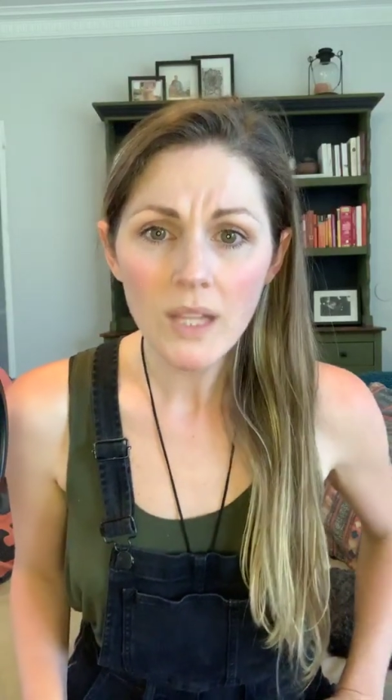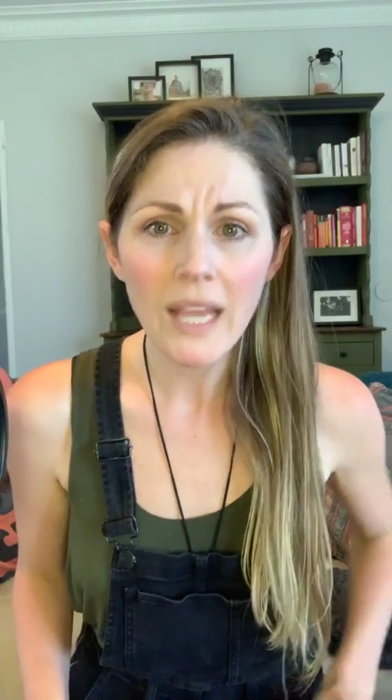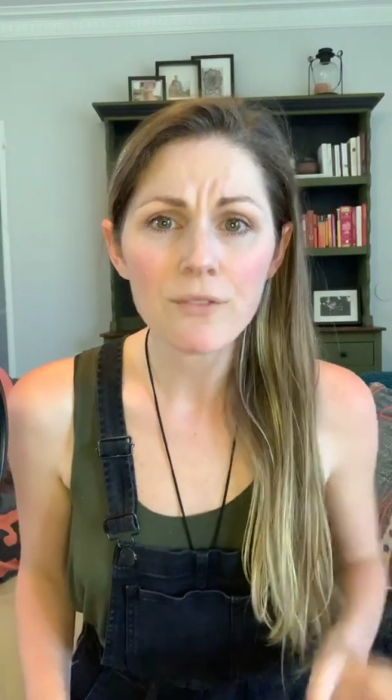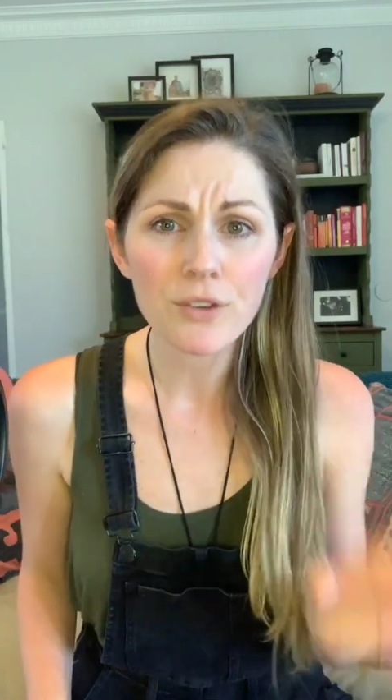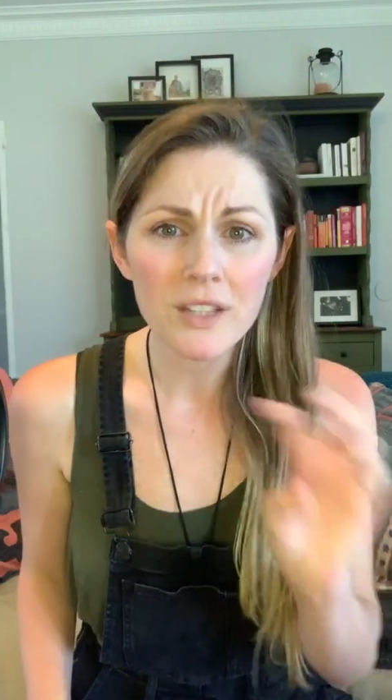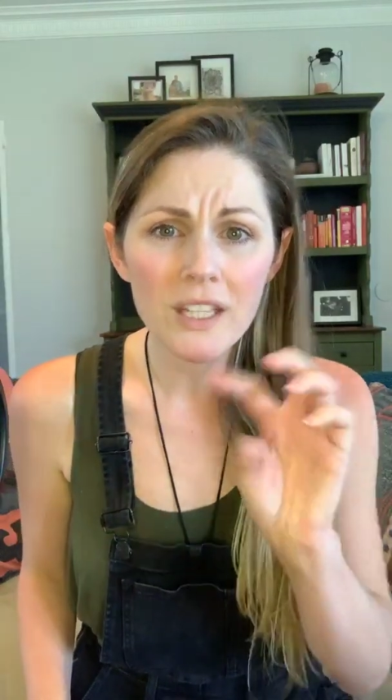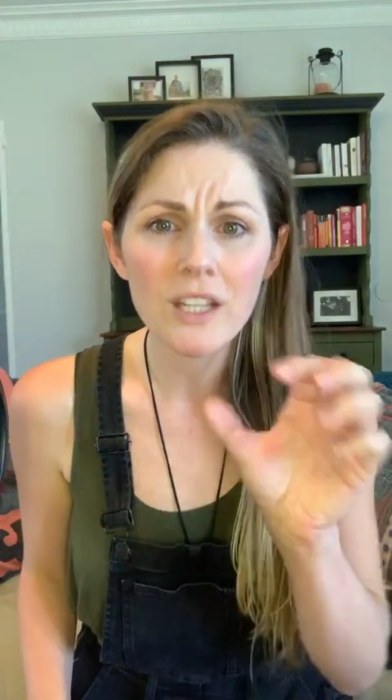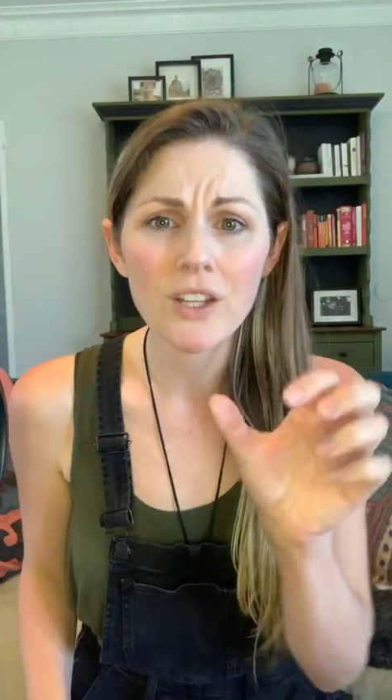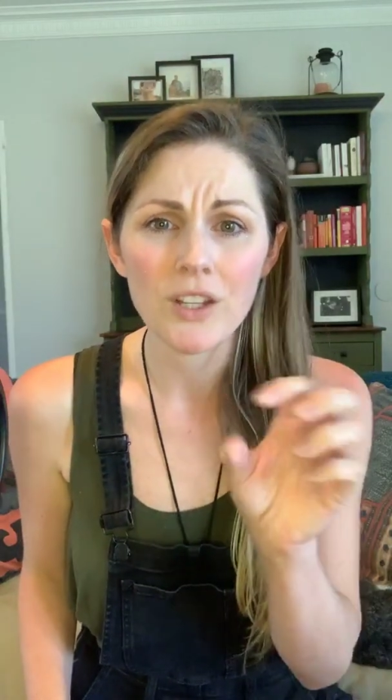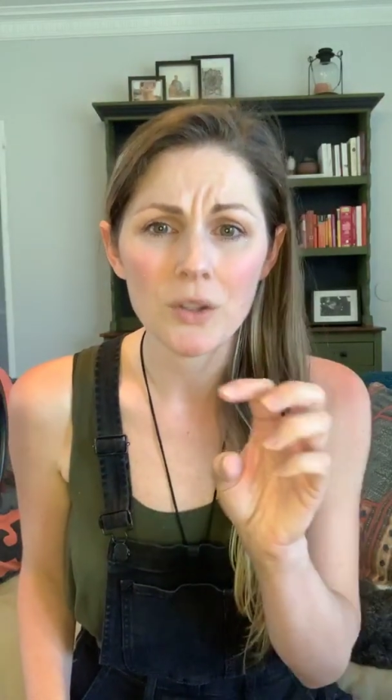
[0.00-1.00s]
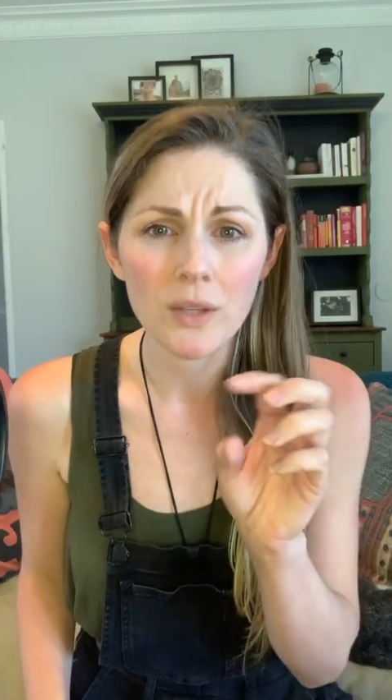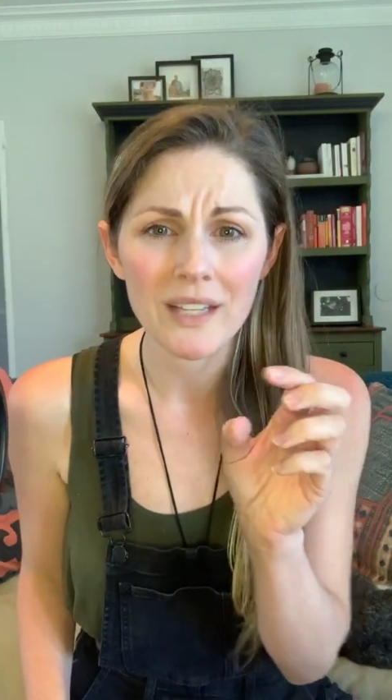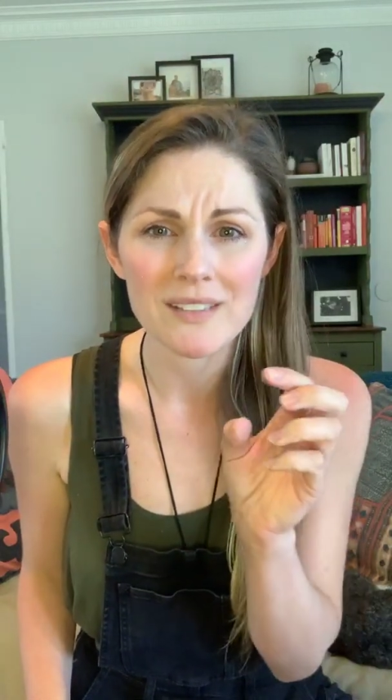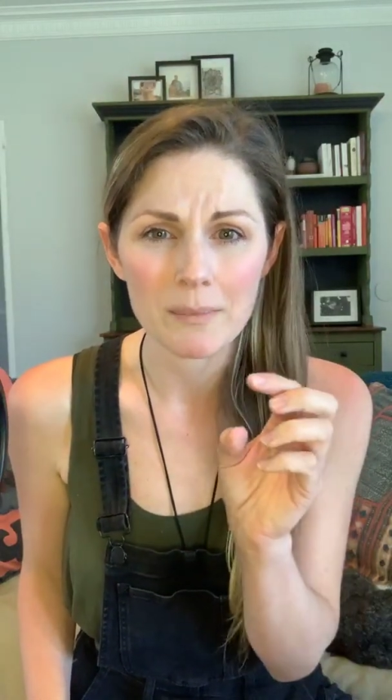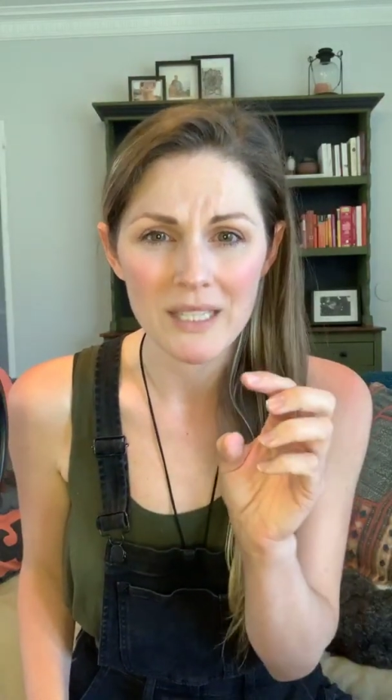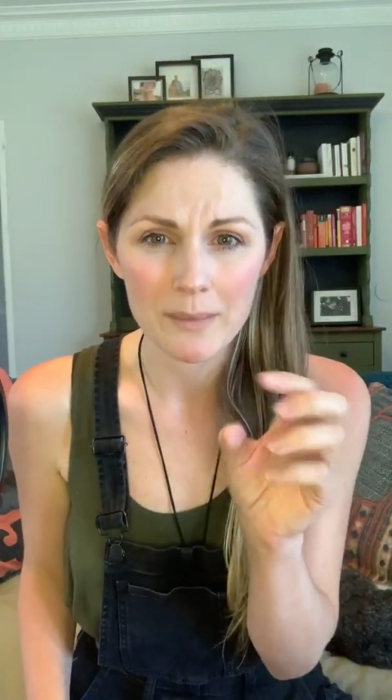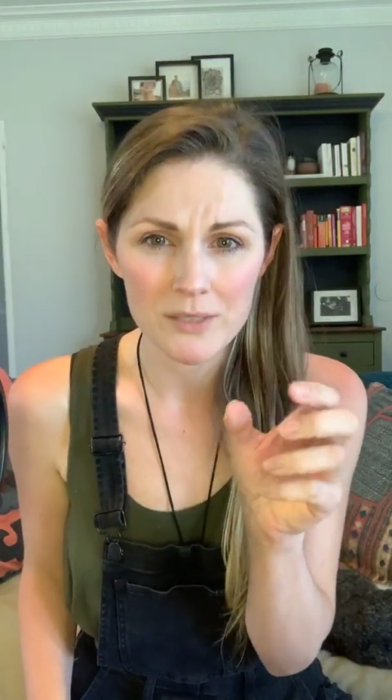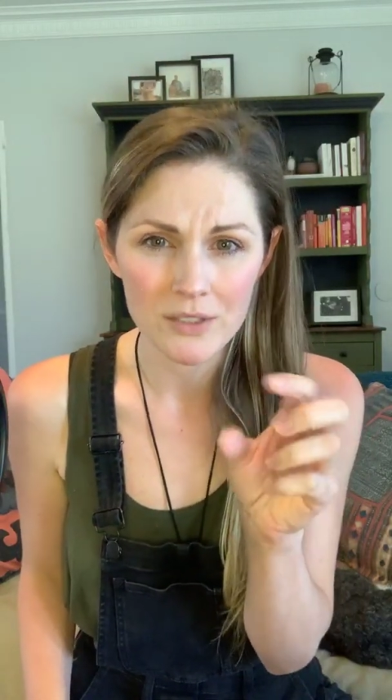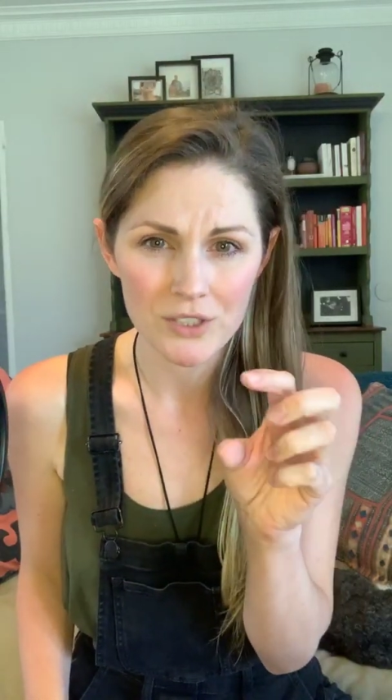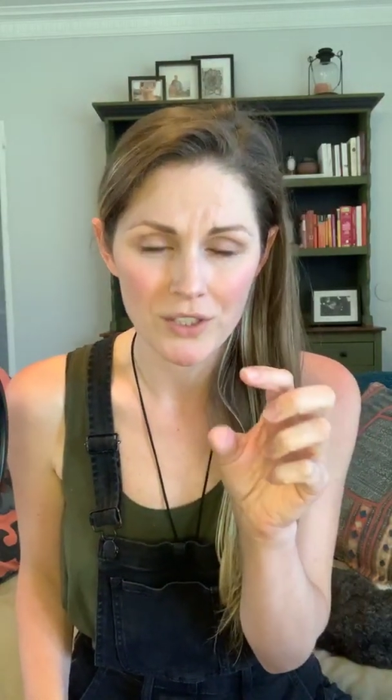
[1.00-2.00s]
And for the EQ, like sometimes
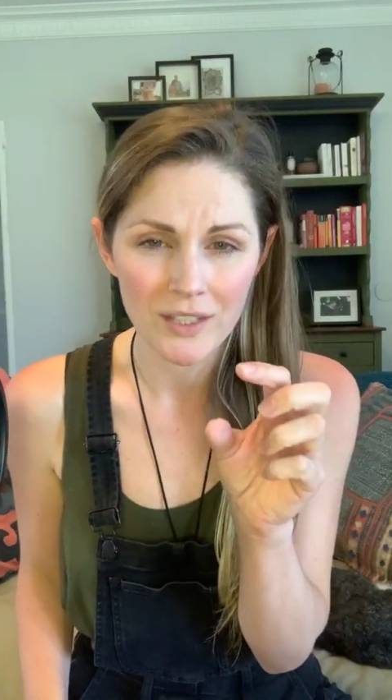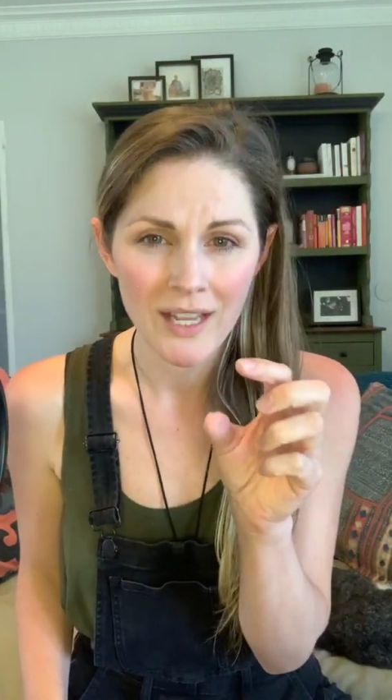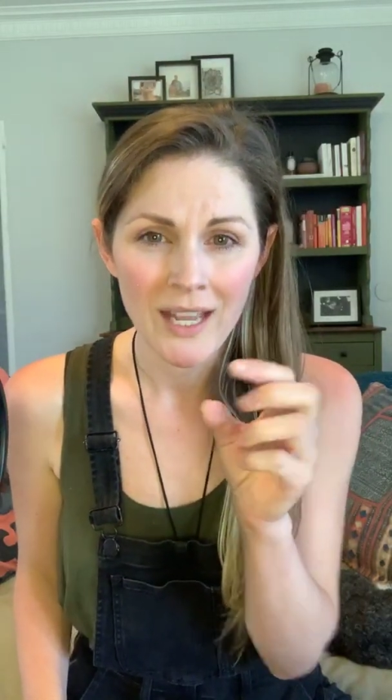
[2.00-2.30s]
I'll turn,